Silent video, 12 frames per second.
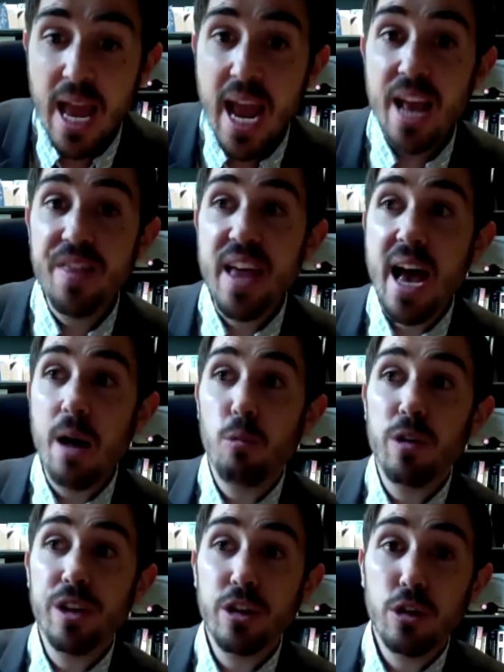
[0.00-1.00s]
and that
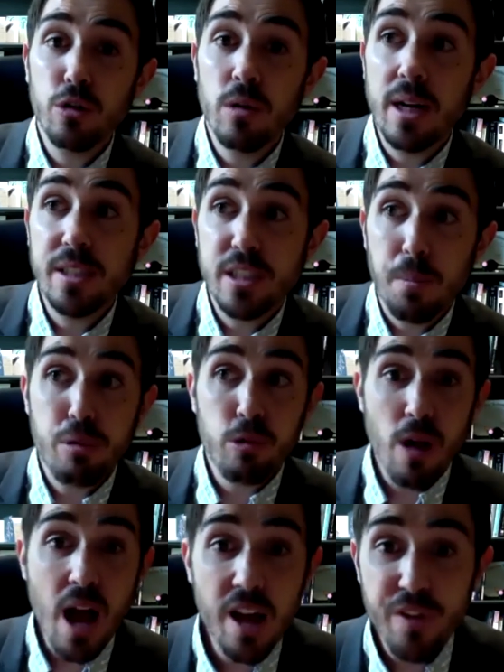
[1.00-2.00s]
when you uh,
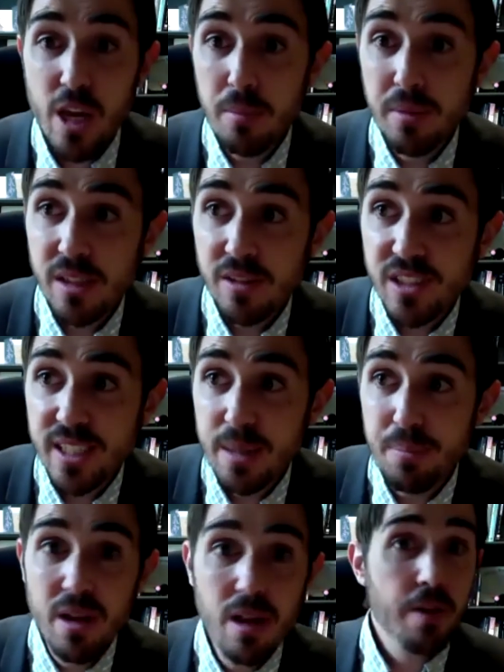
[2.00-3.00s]
deprive humans of
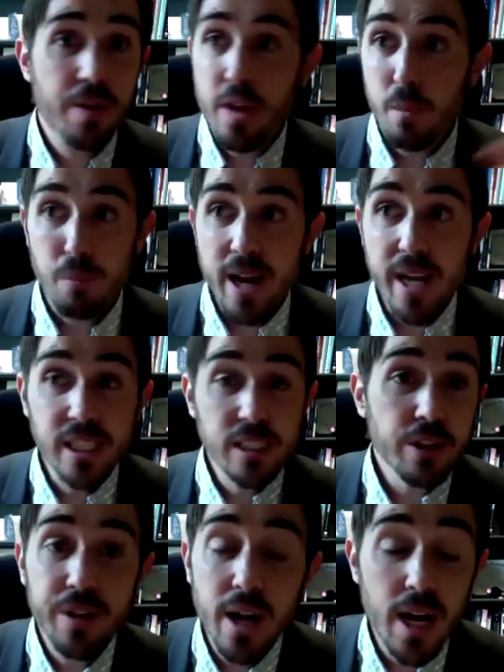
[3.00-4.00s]
sleep, their brains are
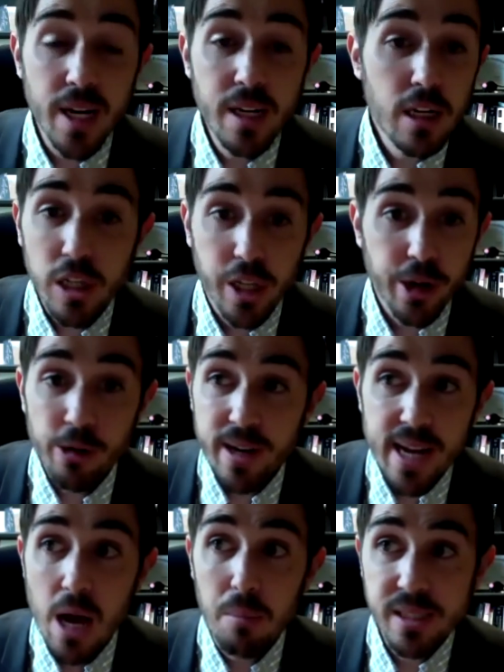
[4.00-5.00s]
not clearing
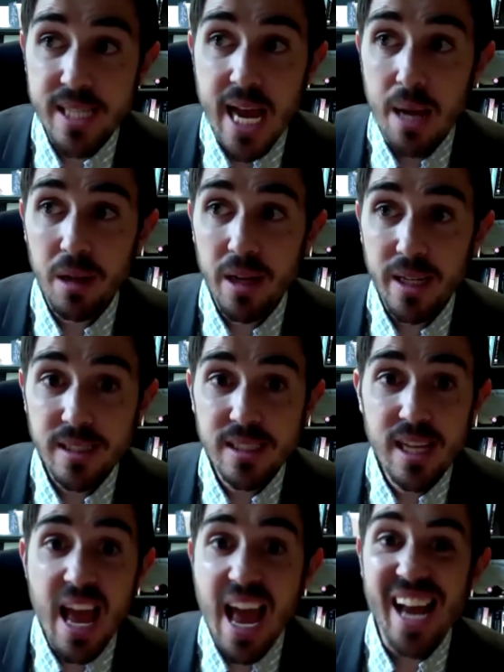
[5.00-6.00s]
out metabolites
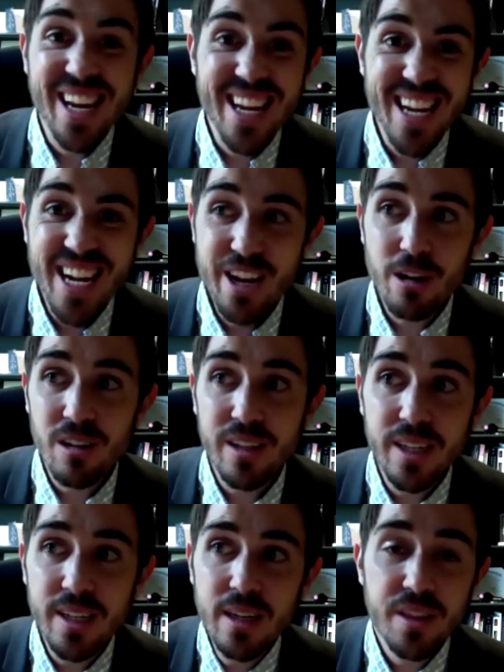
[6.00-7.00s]
at
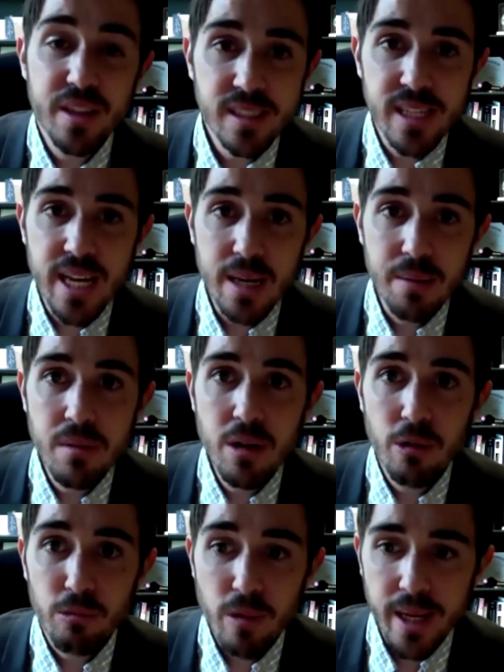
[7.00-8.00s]
nearly the same
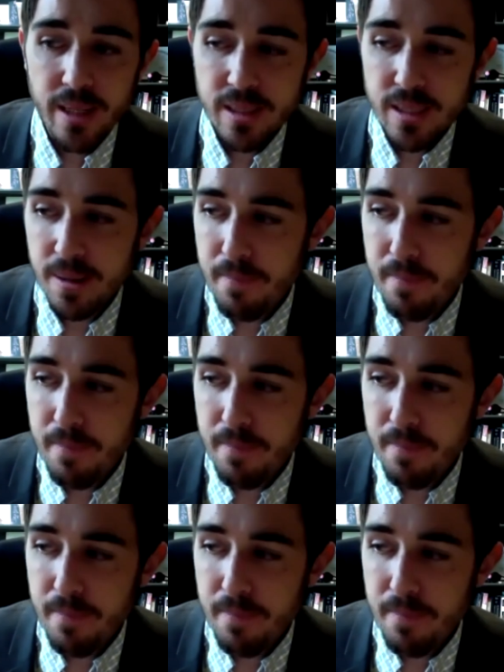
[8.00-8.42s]
rate.